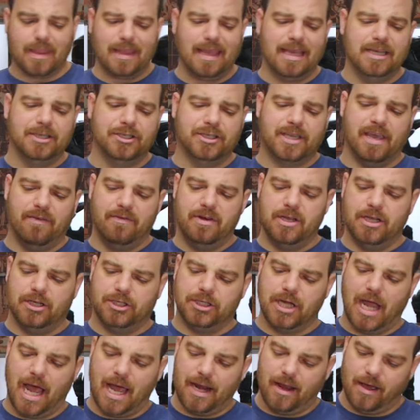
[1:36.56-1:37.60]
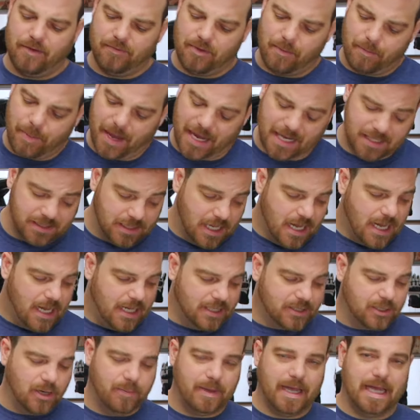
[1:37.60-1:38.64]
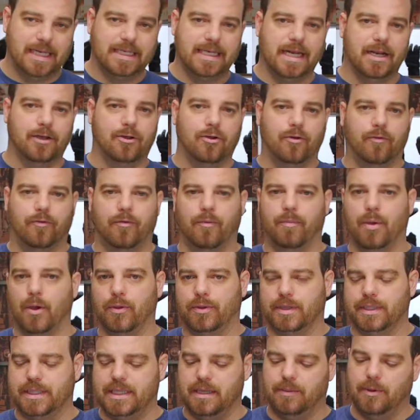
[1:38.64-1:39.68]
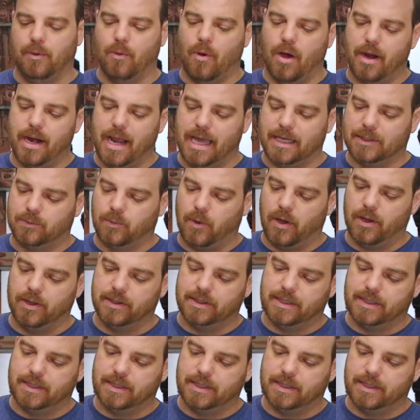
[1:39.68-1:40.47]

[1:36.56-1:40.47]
And just giving you a shot of the base, it's going to be identical for both the TB1 as well